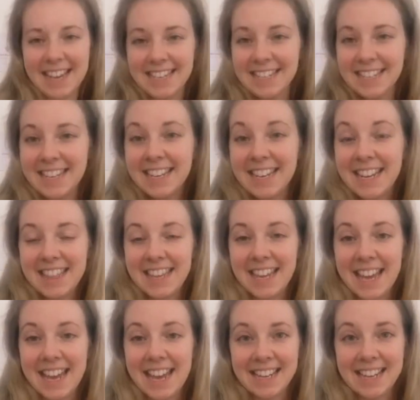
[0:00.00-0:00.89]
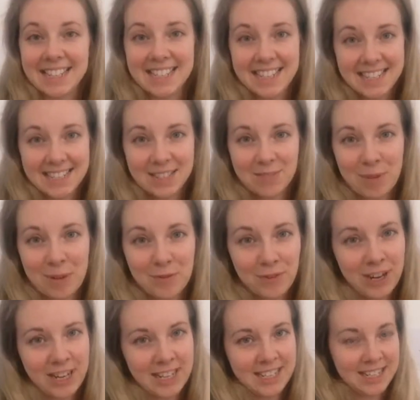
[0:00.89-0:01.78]
I didn't knit the cactus, my
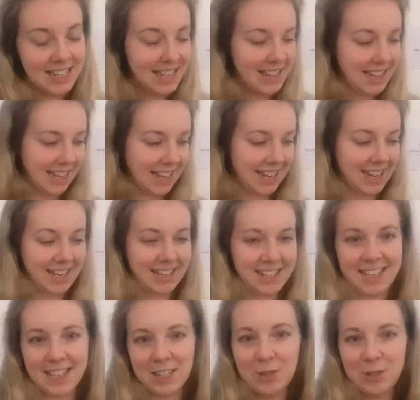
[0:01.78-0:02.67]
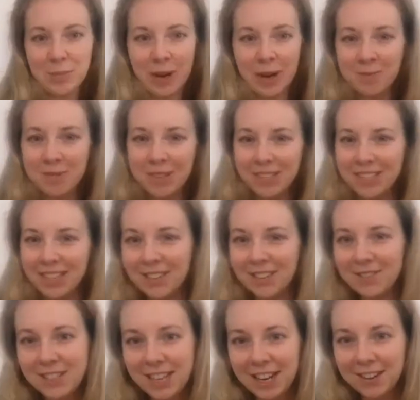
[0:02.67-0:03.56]
friend knit the cactus, but I'm using
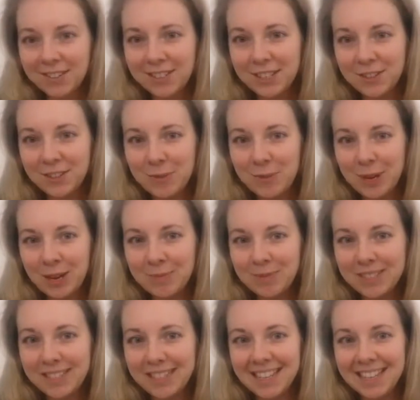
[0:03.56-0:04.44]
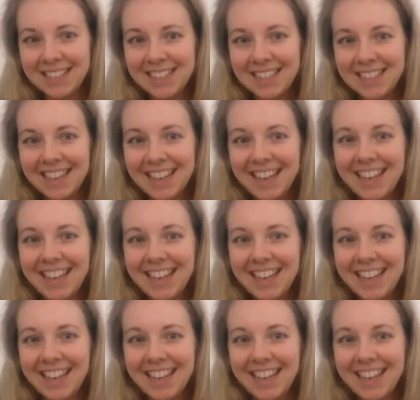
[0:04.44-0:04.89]
it for decorative purposes